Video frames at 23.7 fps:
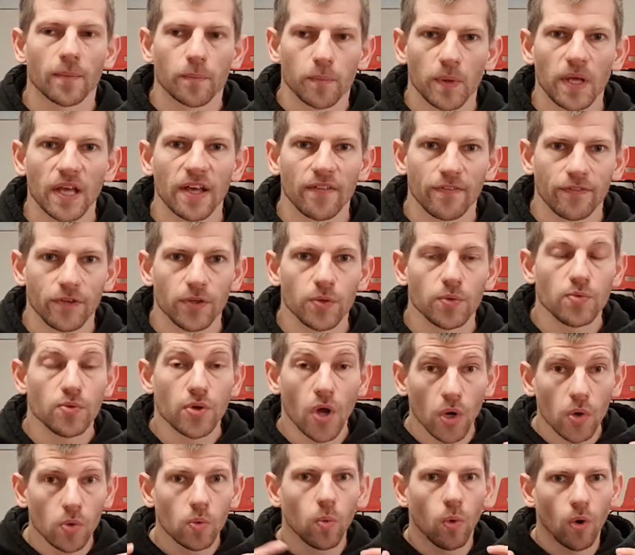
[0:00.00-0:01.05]
If you know
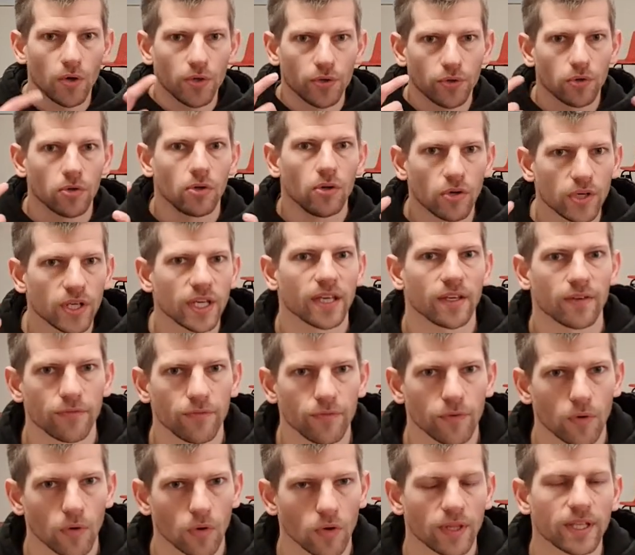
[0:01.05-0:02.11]
what you're looking
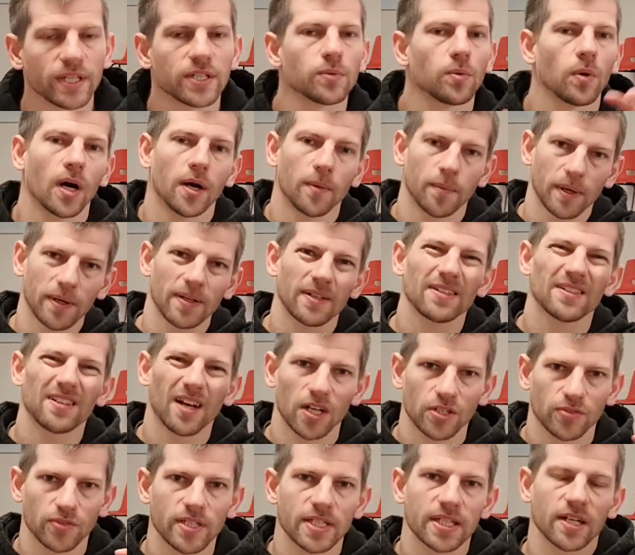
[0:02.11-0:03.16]
for, this is why I'm
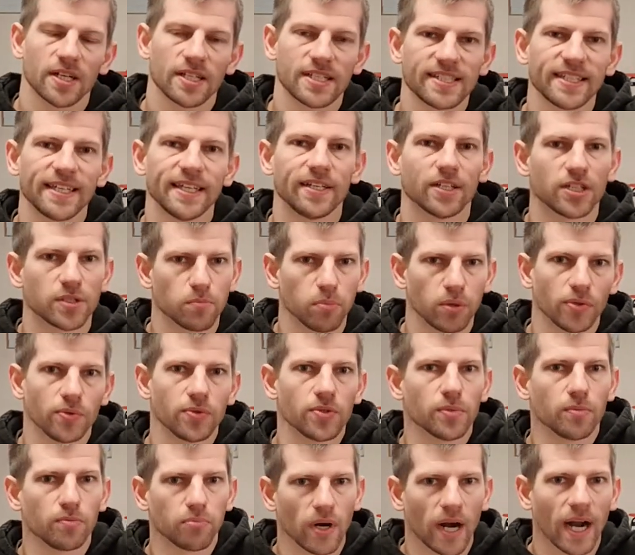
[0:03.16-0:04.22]
addressing like seniors, blue to
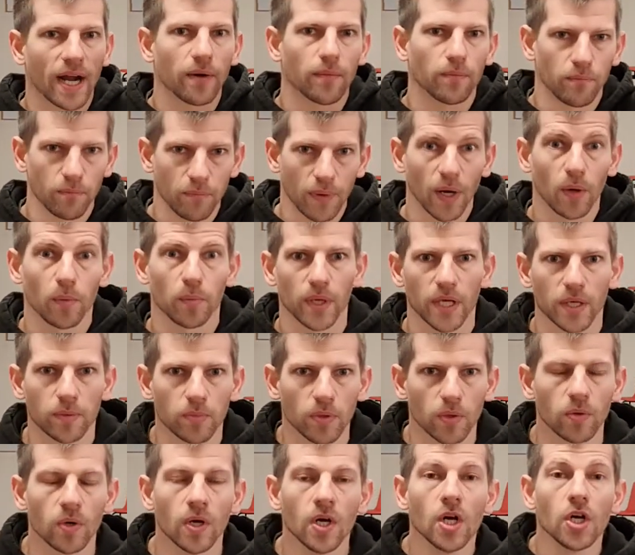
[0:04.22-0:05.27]
brown belt
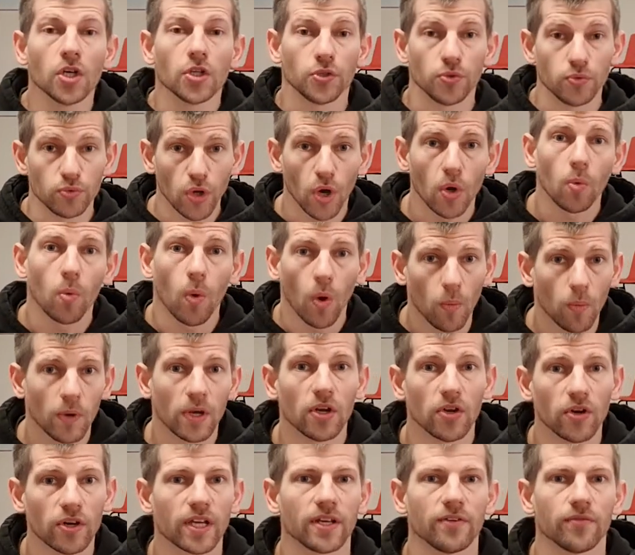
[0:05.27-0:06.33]
people, you know what we're
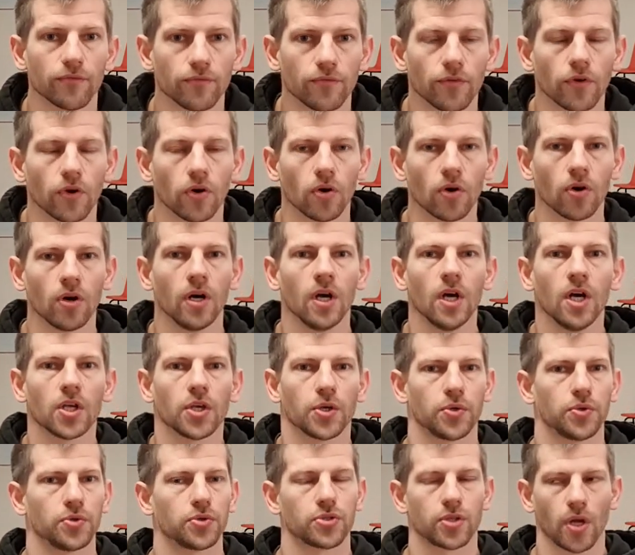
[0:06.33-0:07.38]
looking for, you
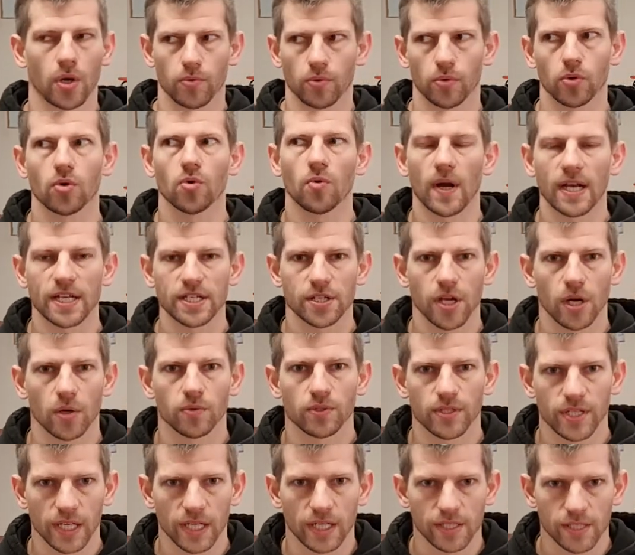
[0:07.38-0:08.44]
just don't always
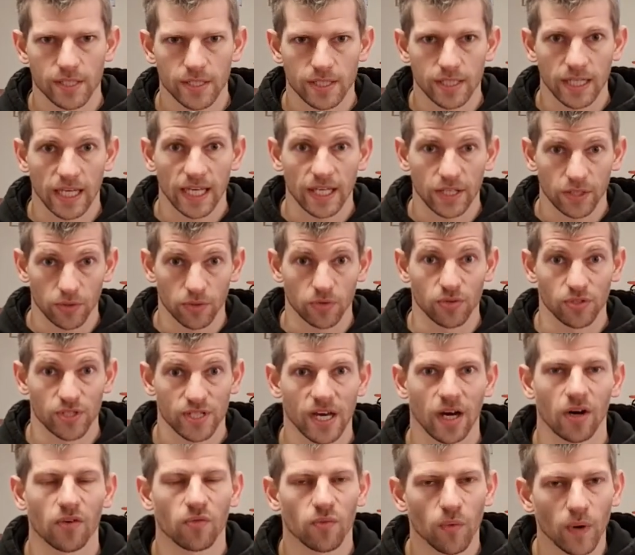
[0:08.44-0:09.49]
notice it
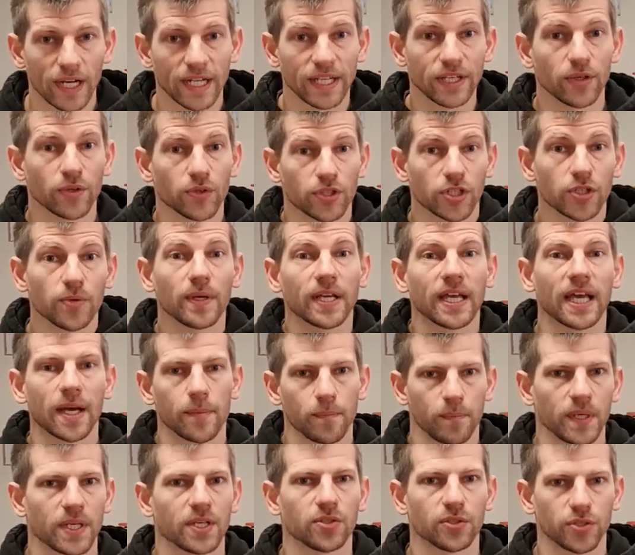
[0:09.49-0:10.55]
yourself when you're doing it
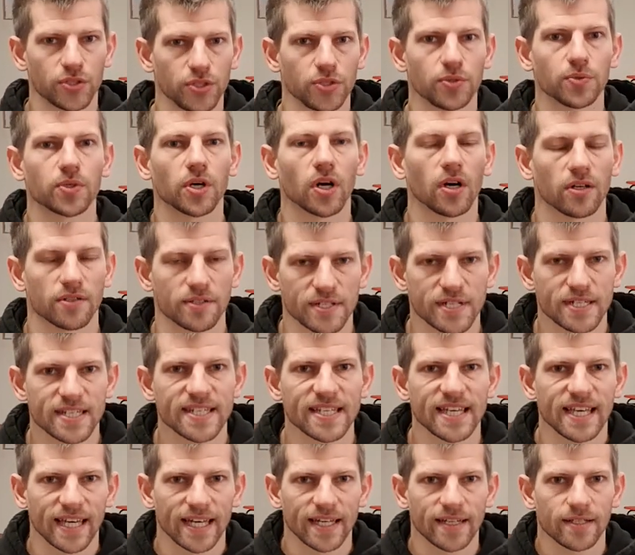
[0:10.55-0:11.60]
because you can't see
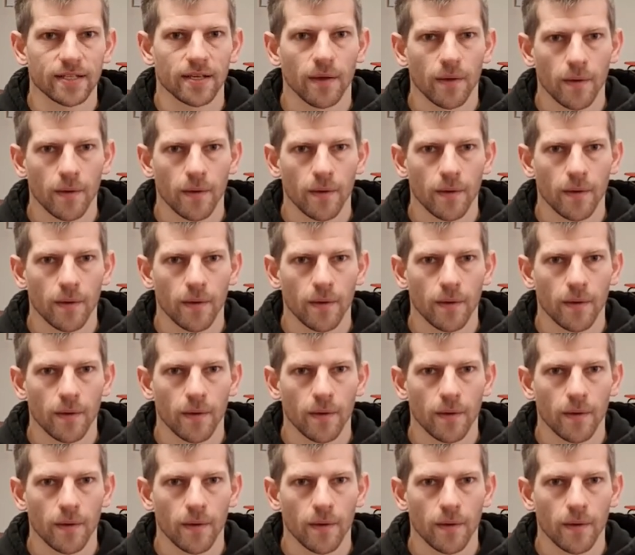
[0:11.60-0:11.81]
it.